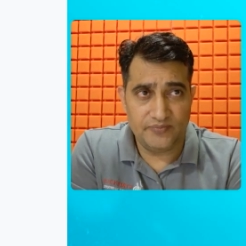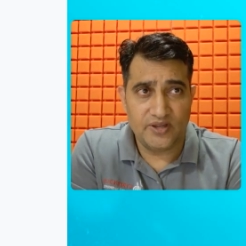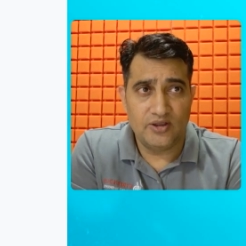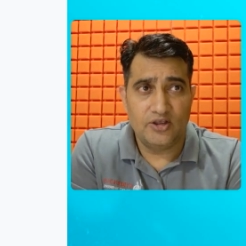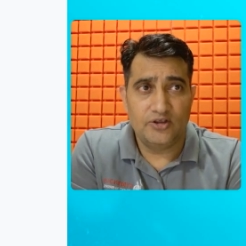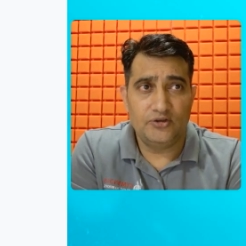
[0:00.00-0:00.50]

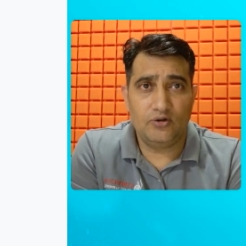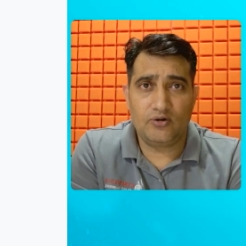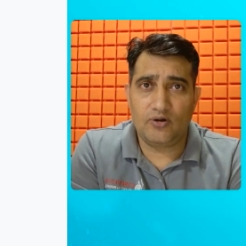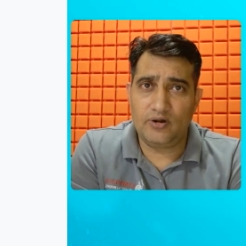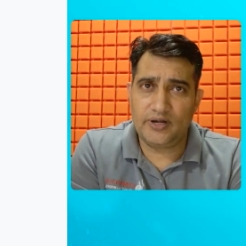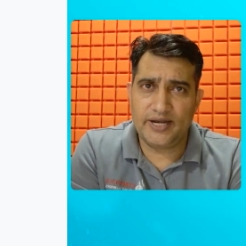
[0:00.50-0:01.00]
Your
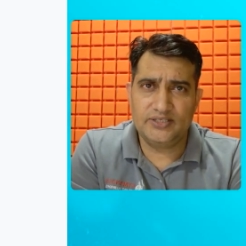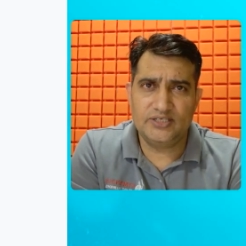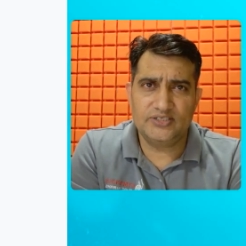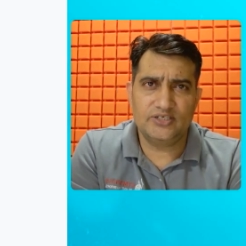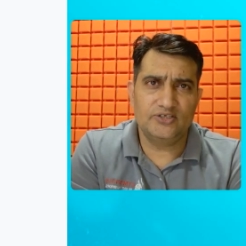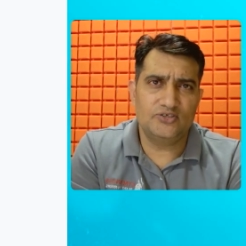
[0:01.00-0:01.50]
organization
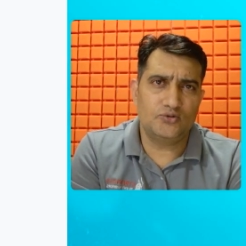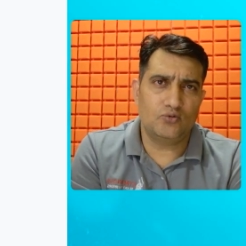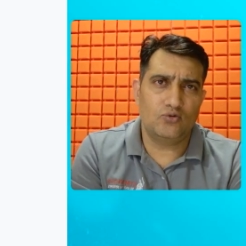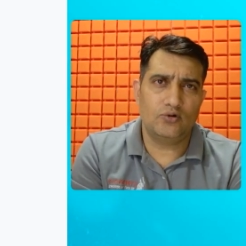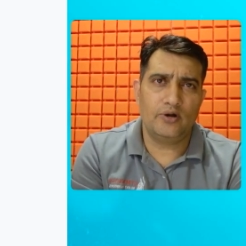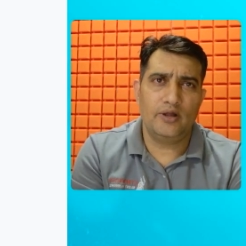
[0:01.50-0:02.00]
stored
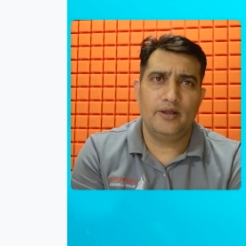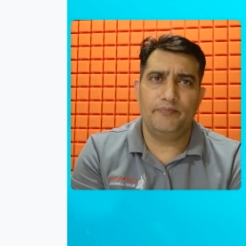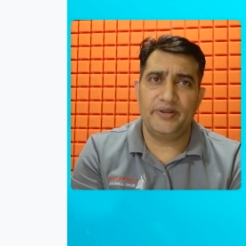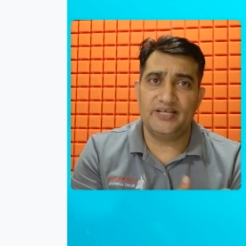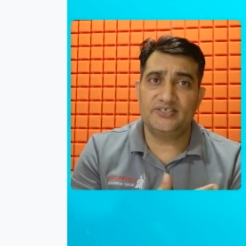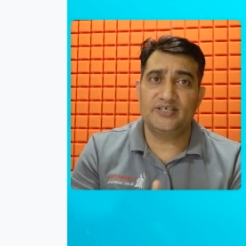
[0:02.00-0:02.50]

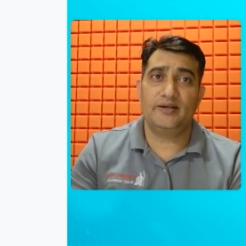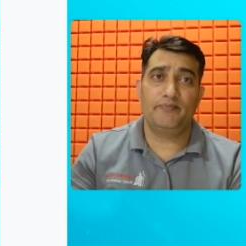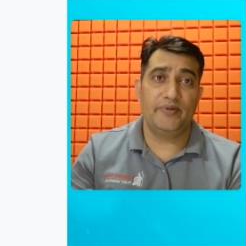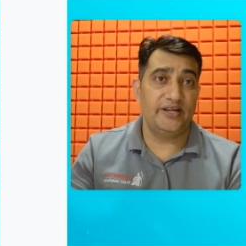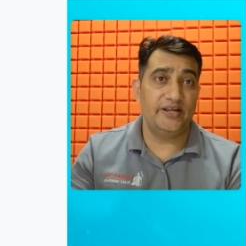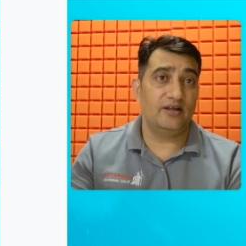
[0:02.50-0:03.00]
patient
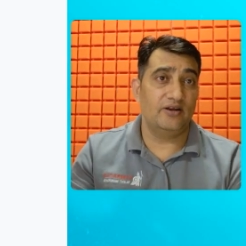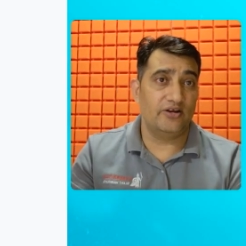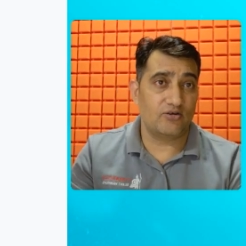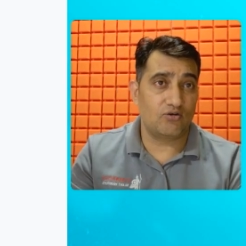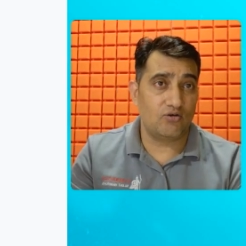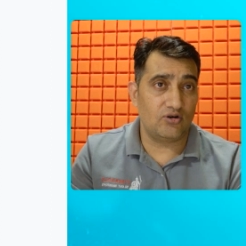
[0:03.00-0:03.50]
medical
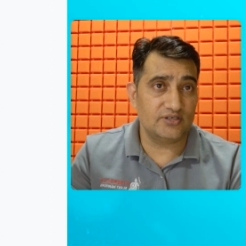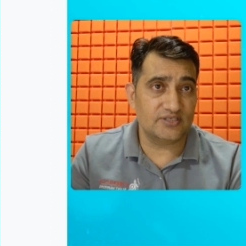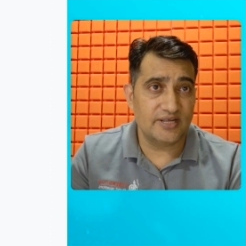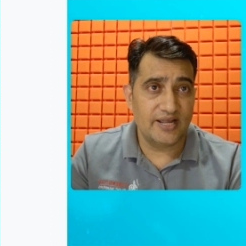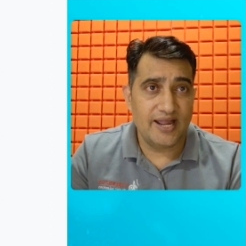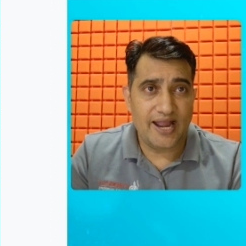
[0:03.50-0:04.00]
records,
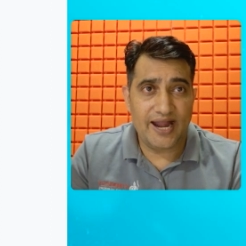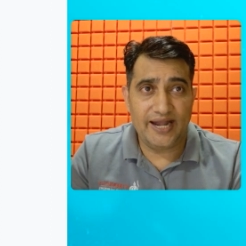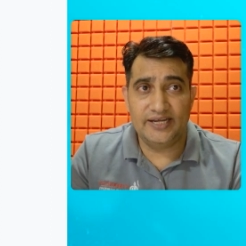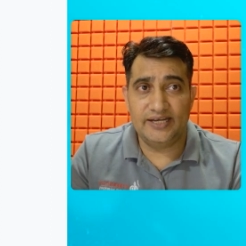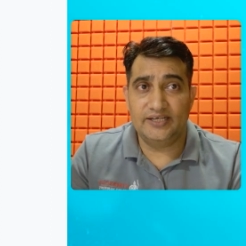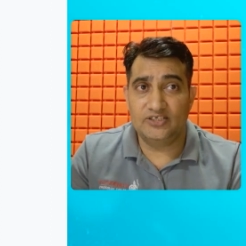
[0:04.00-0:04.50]
and it
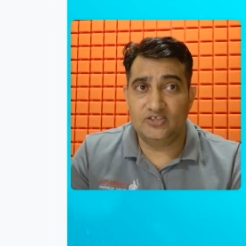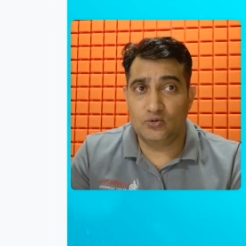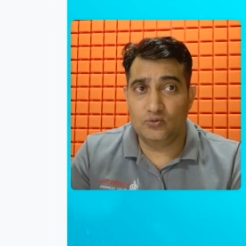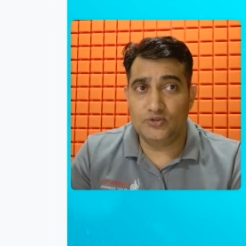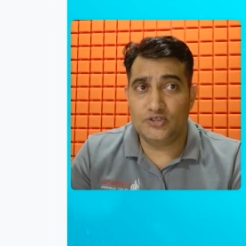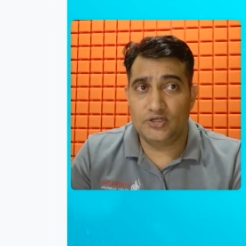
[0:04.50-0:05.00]
is
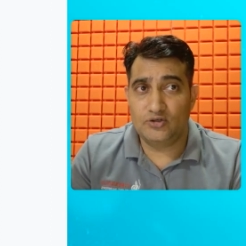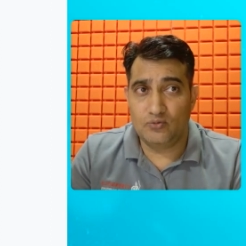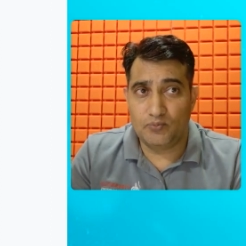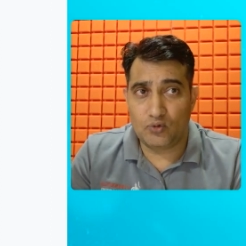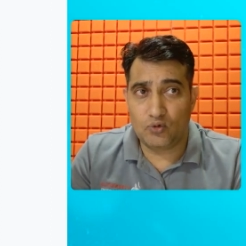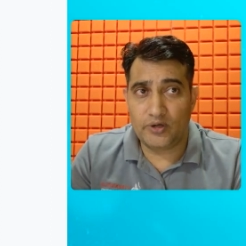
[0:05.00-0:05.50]
crucial to
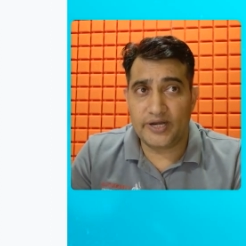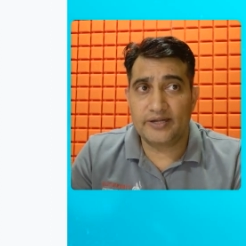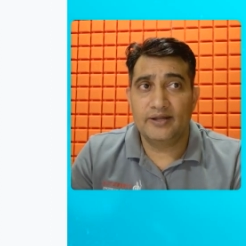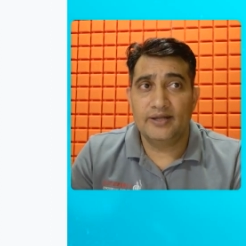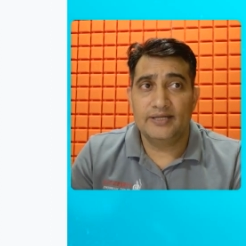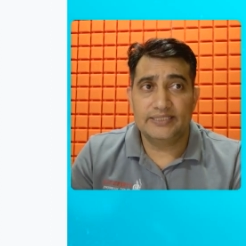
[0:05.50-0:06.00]
protect
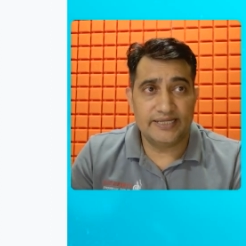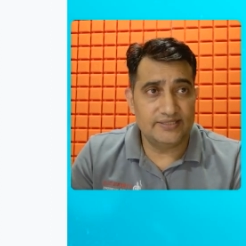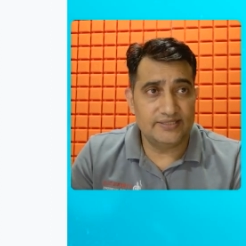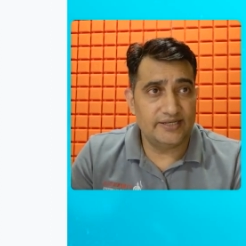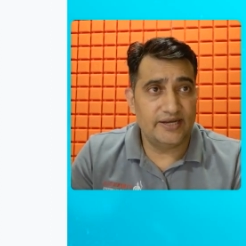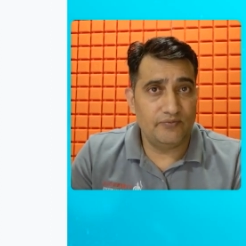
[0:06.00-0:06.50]

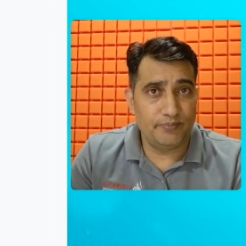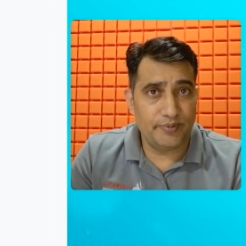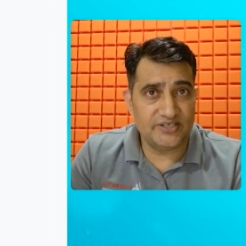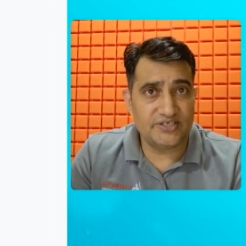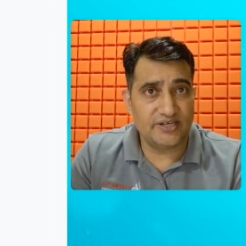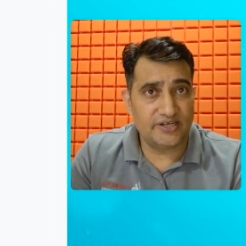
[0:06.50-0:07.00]
sensitive
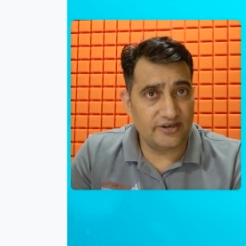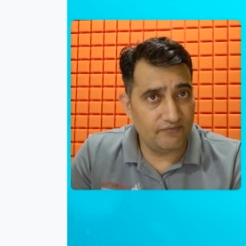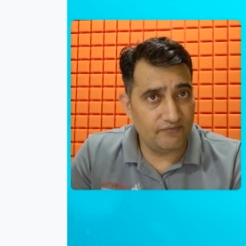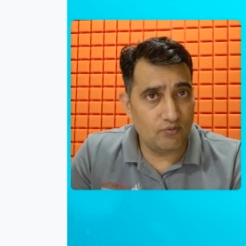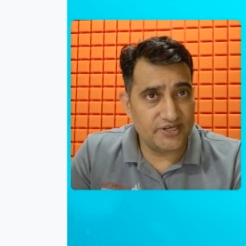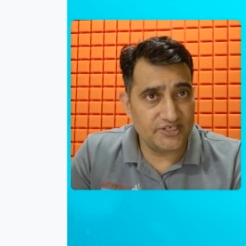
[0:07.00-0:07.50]
patient
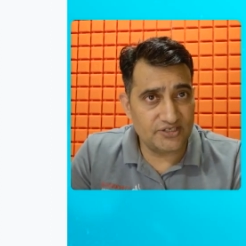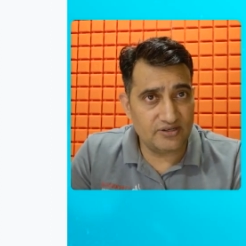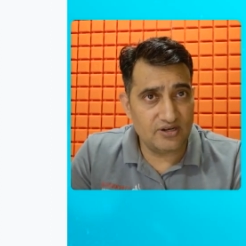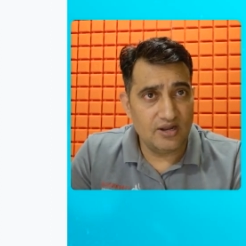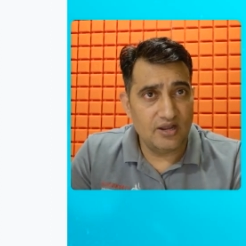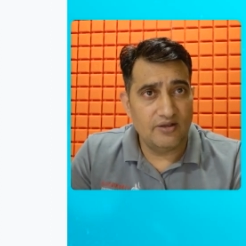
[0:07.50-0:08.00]
information.
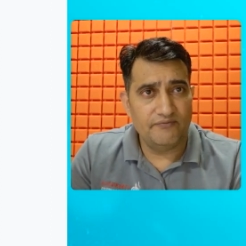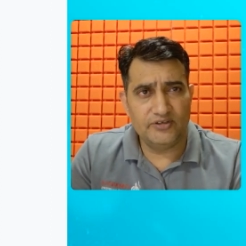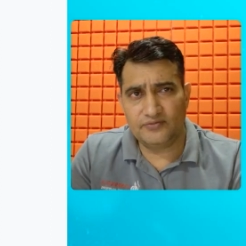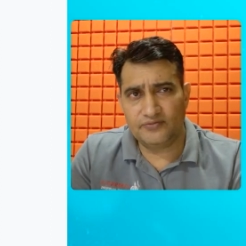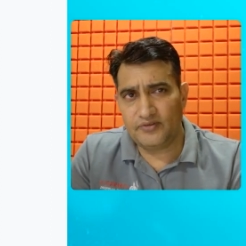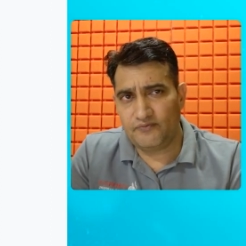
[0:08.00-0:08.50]
Which of the
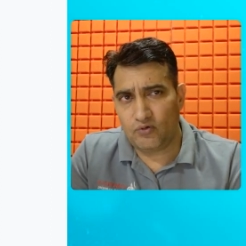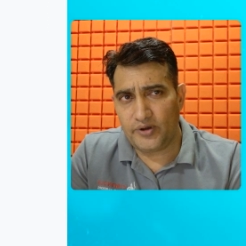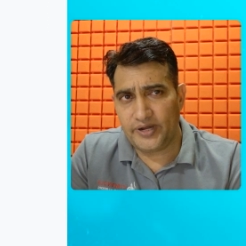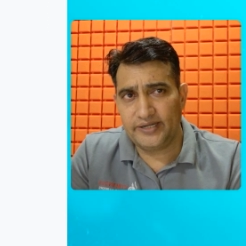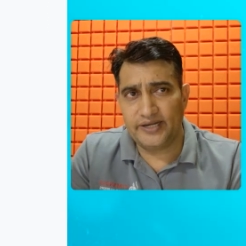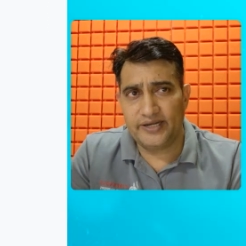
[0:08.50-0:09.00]
following
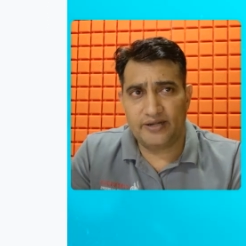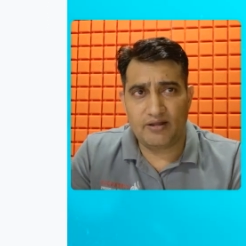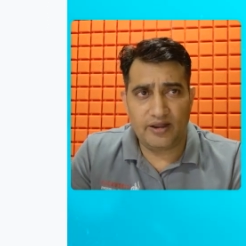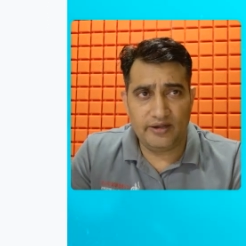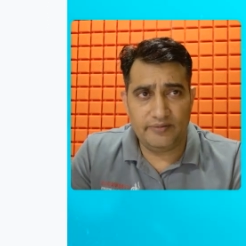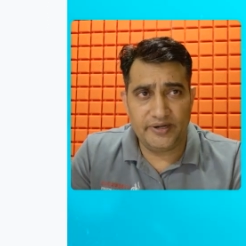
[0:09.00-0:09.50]
data
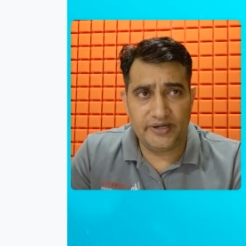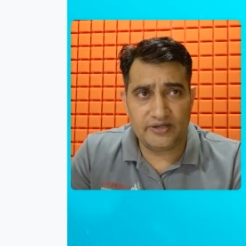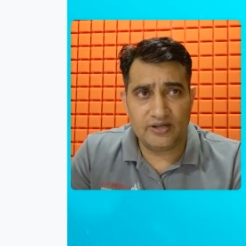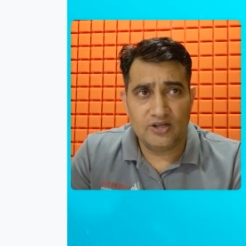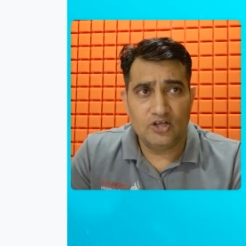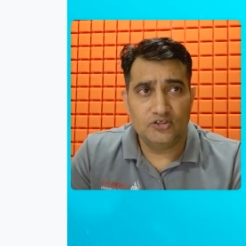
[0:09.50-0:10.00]
element
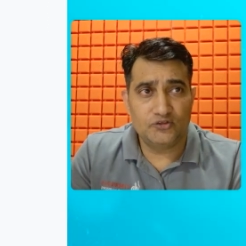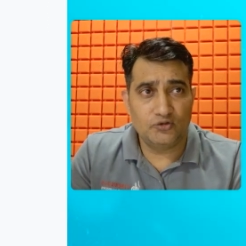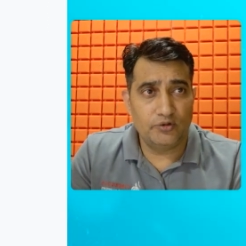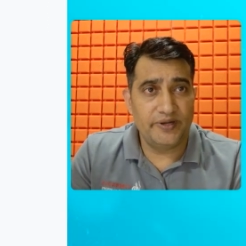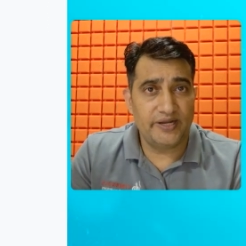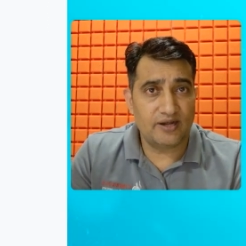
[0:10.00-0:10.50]
should be
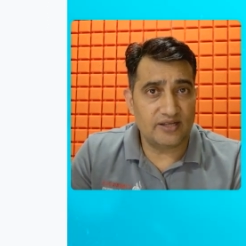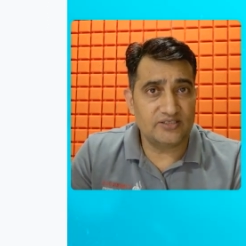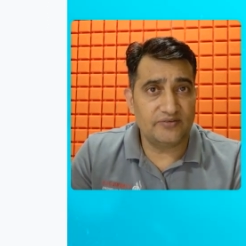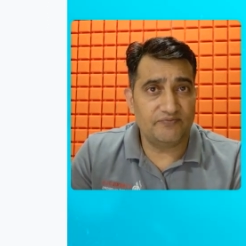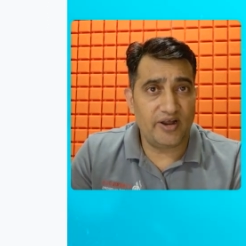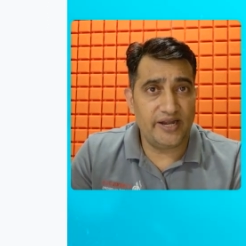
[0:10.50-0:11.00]

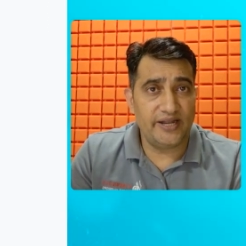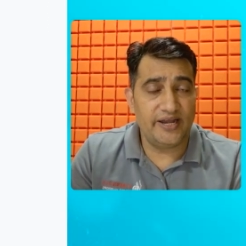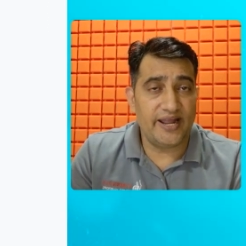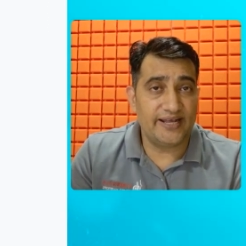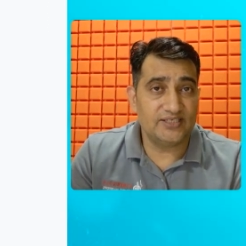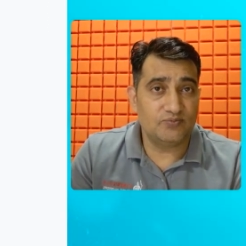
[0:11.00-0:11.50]
classified as
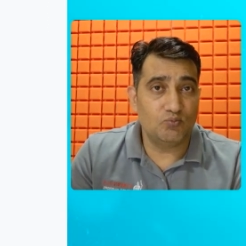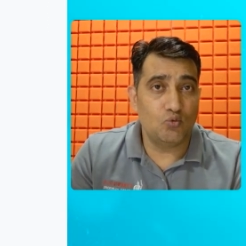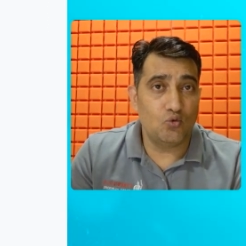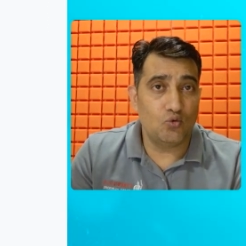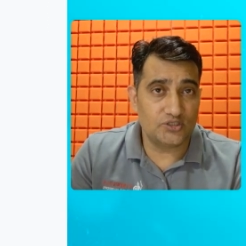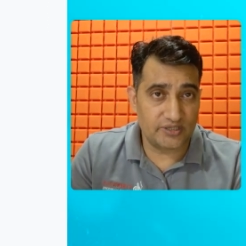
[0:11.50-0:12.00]

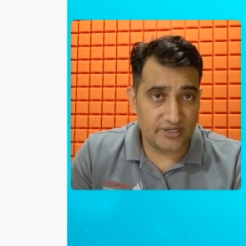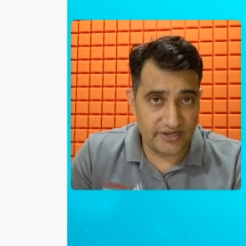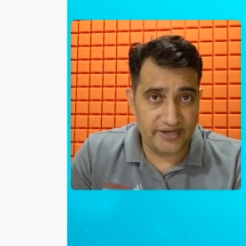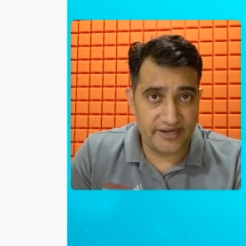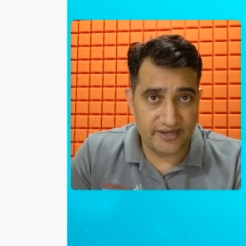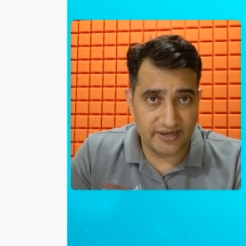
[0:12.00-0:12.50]
most critical?